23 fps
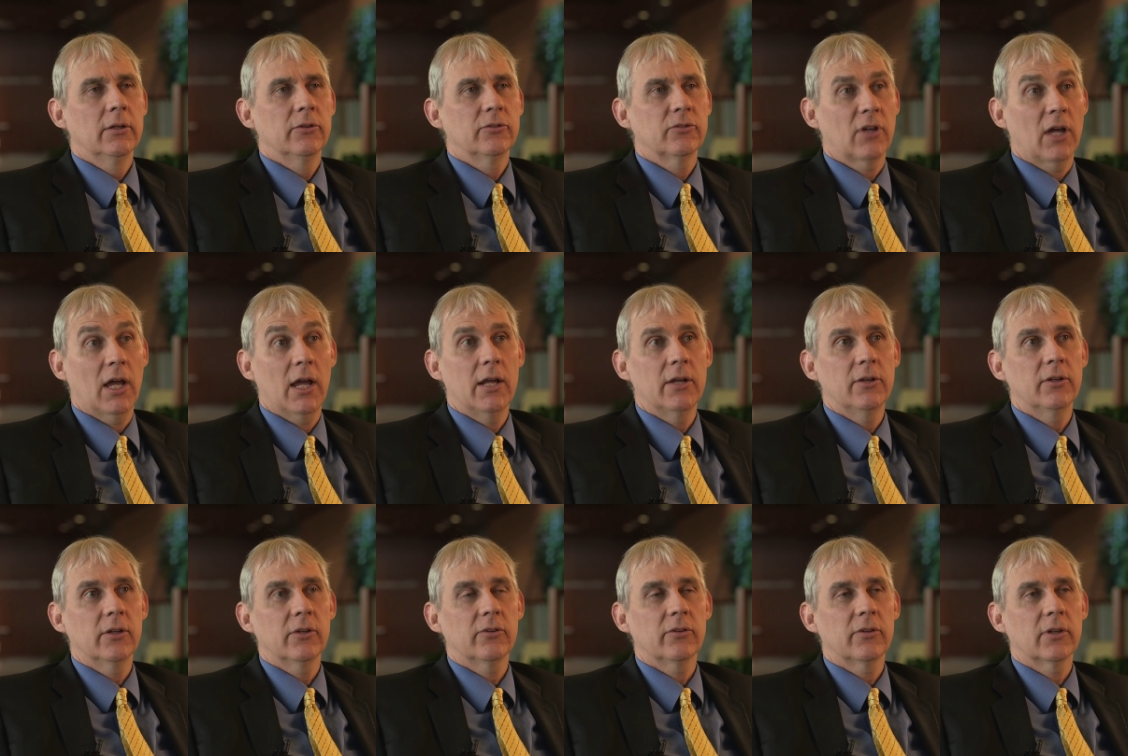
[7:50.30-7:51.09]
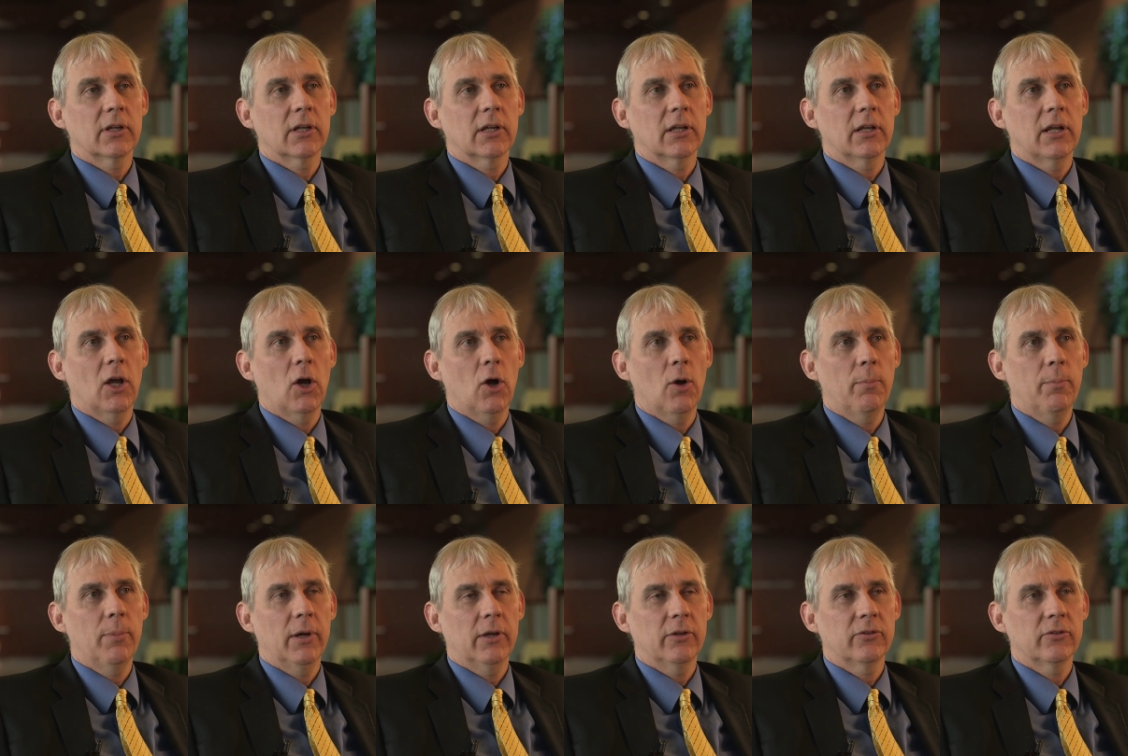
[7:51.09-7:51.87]
scientists that can
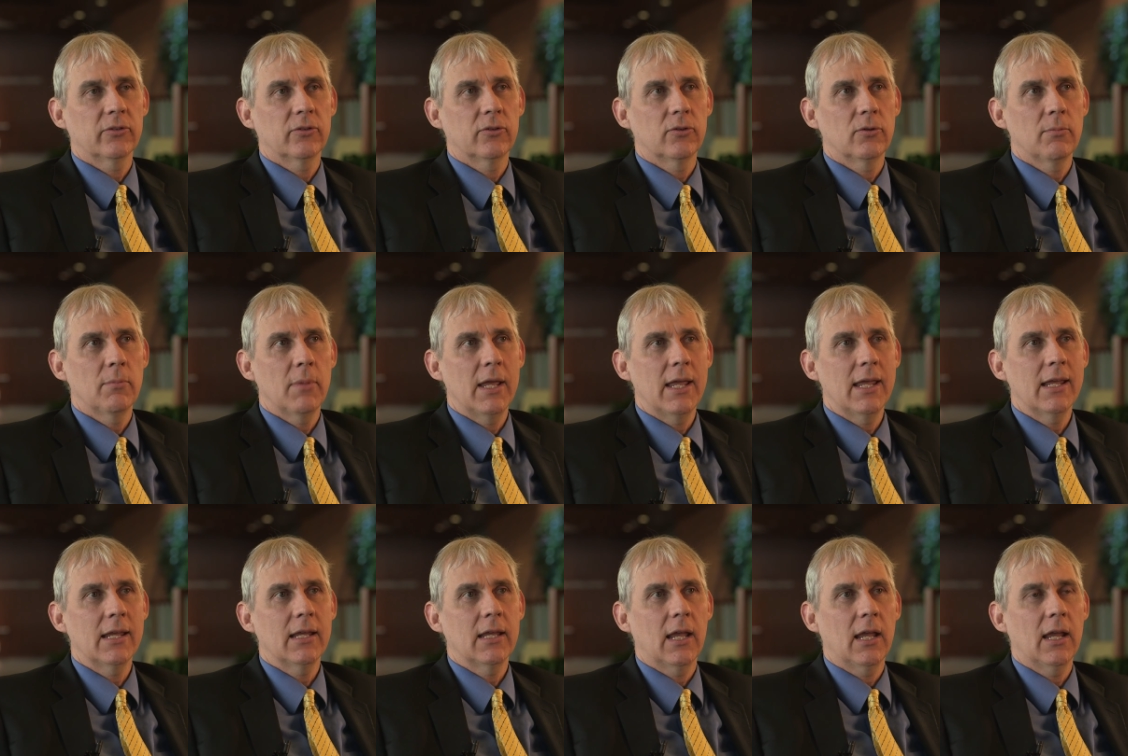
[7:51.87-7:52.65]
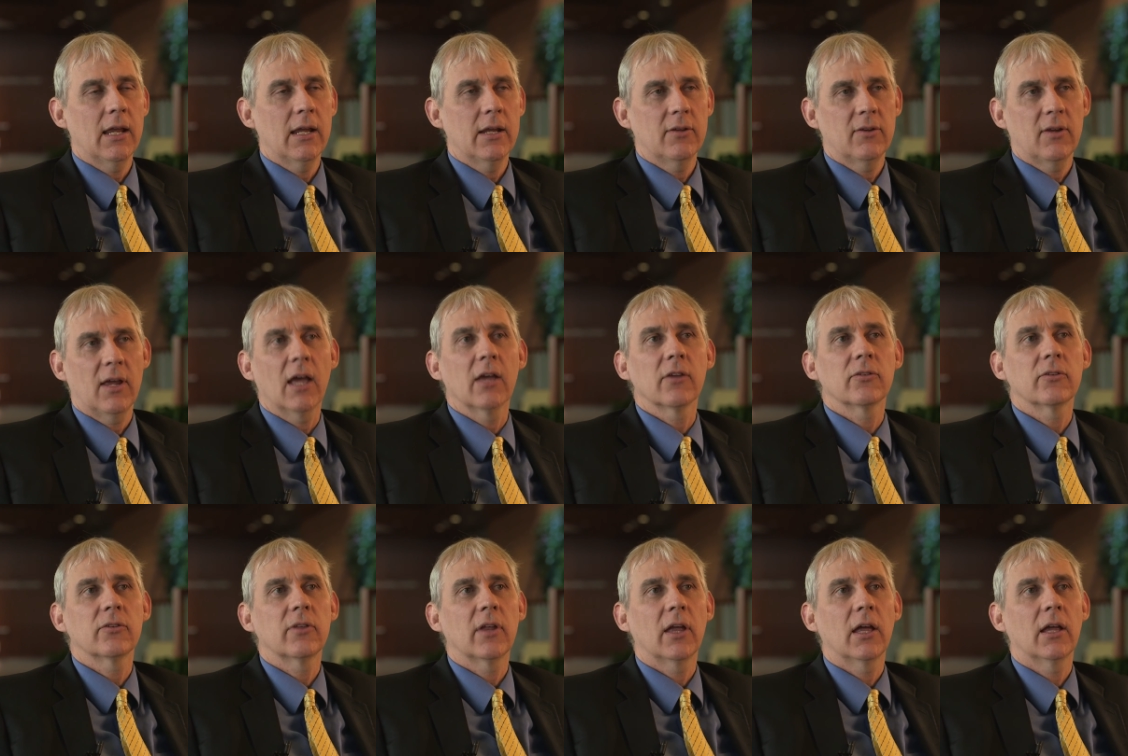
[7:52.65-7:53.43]
help us to make a
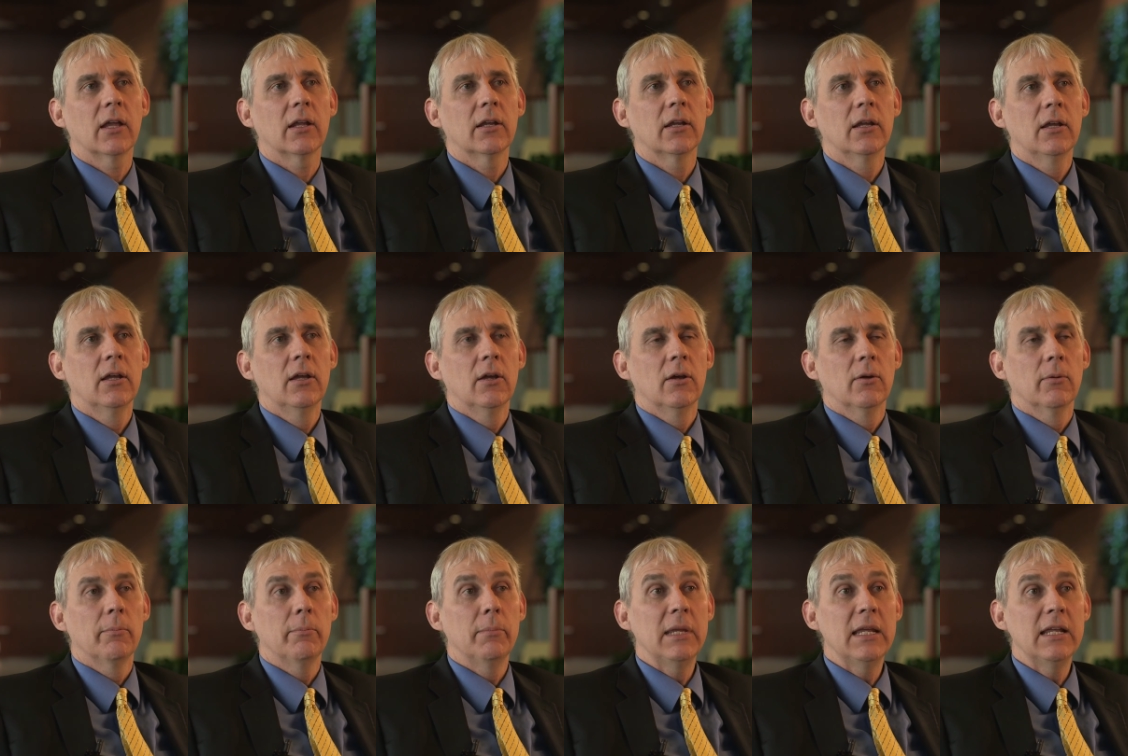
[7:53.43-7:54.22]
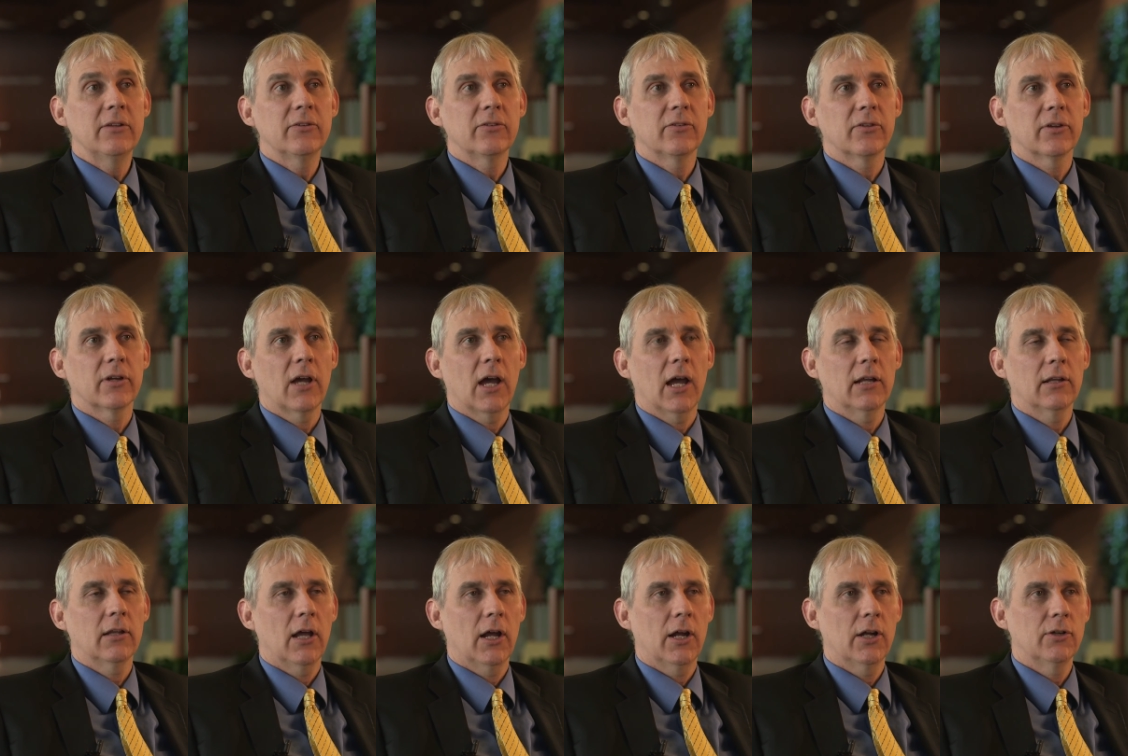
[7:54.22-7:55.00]
test that meets the
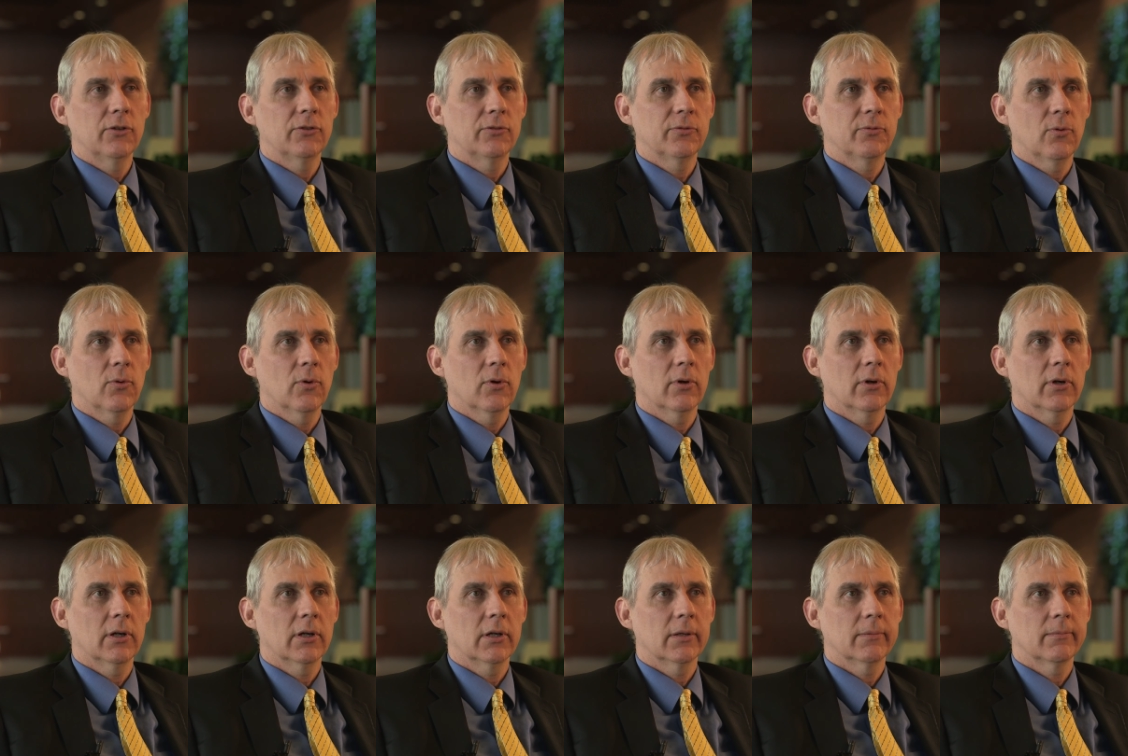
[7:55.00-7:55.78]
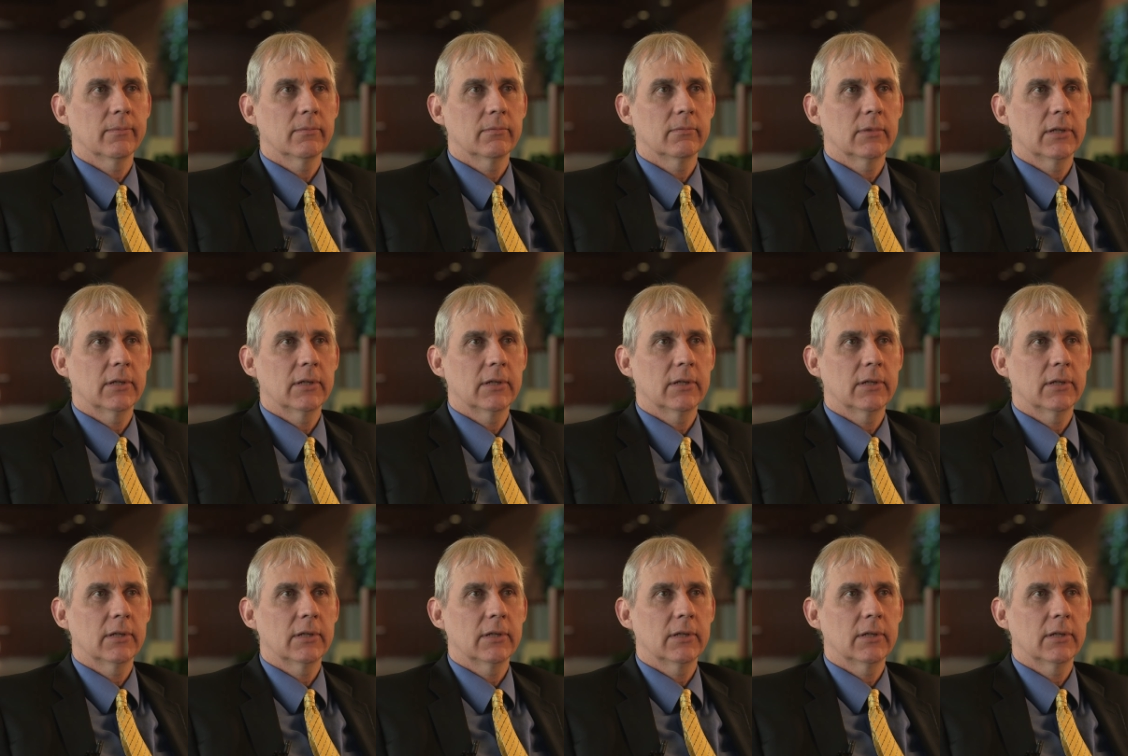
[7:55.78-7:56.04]
guidelines for a,